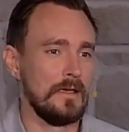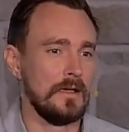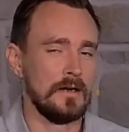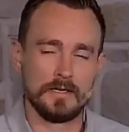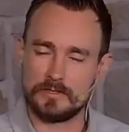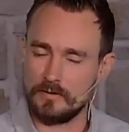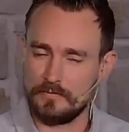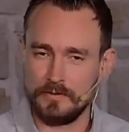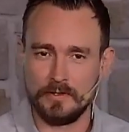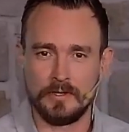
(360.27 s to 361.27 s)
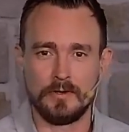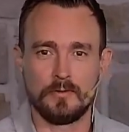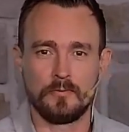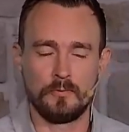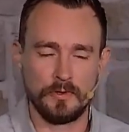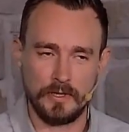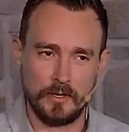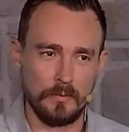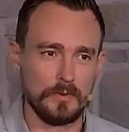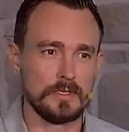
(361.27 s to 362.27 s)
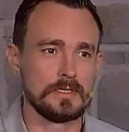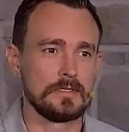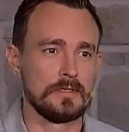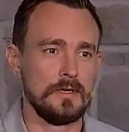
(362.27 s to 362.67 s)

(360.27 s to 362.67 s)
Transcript: And I start feeling really helpless